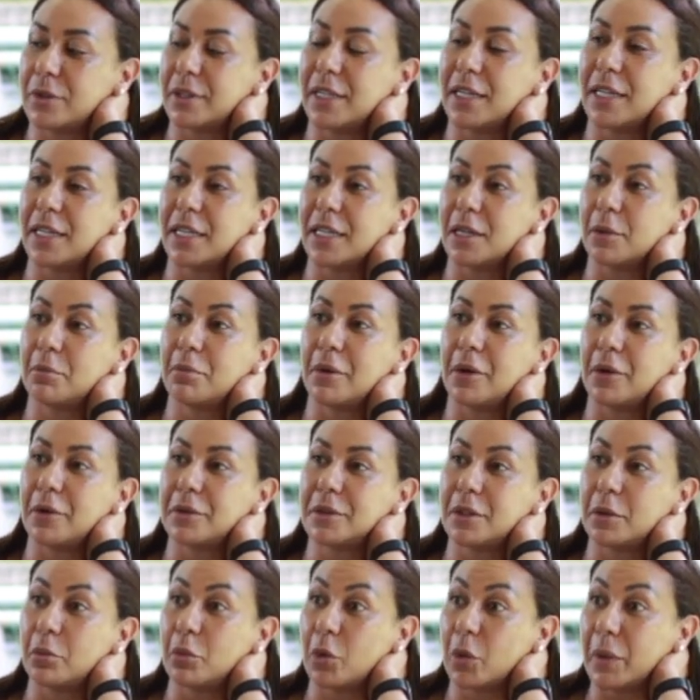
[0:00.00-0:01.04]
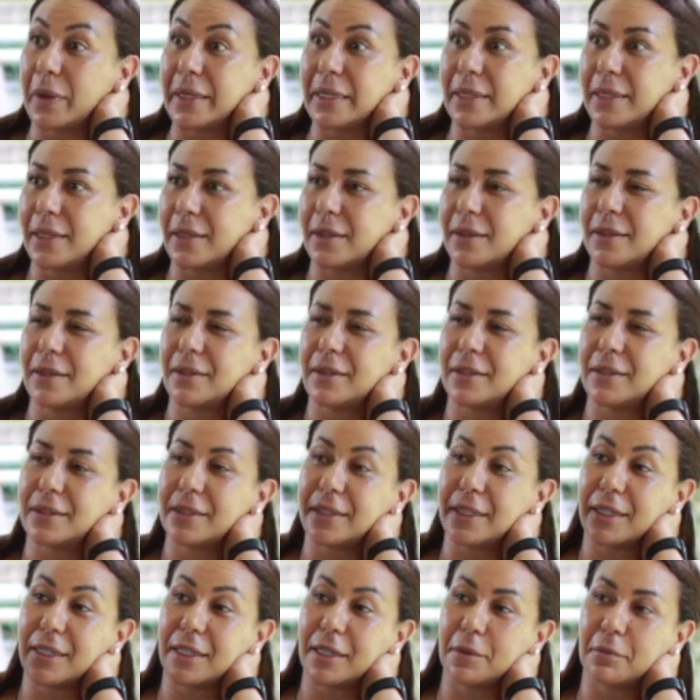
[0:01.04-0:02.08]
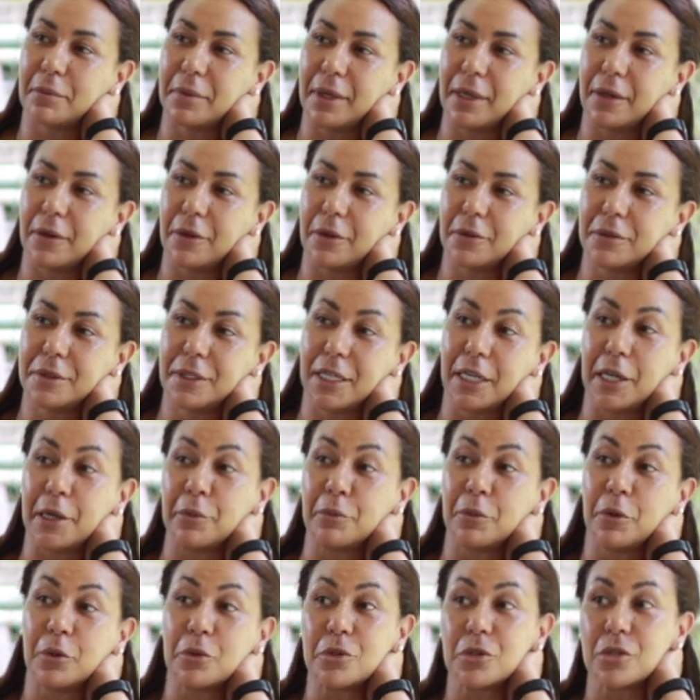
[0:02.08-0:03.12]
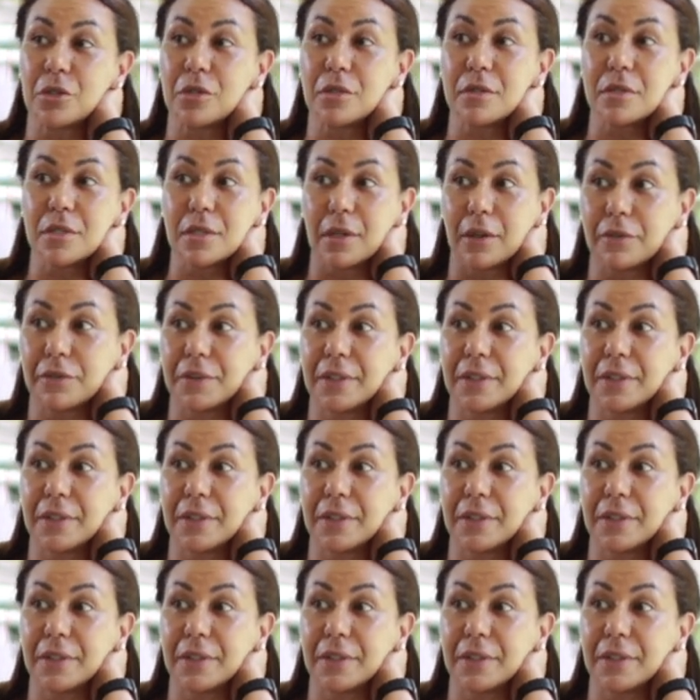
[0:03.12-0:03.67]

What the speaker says: thinking about the meridian and think about the emotions of